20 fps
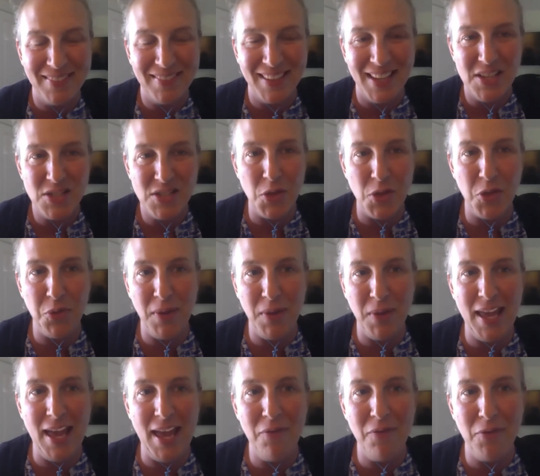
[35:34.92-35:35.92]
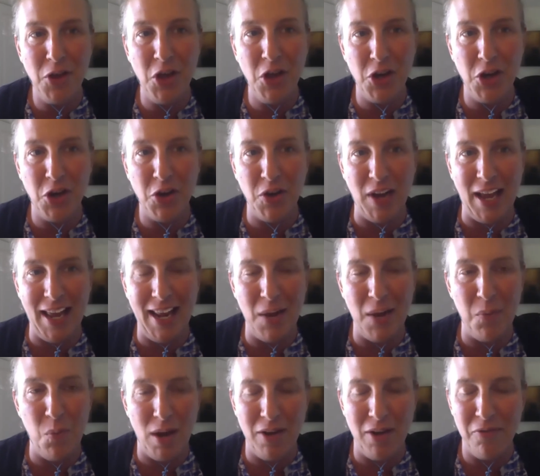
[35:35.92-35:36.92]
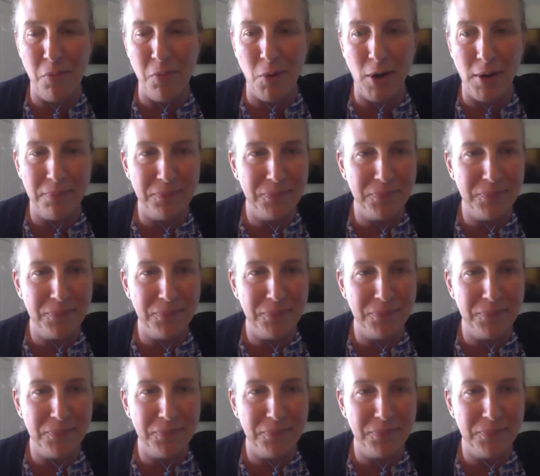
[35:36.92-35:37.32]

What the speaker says: So 3 of good or great and 1 of poor.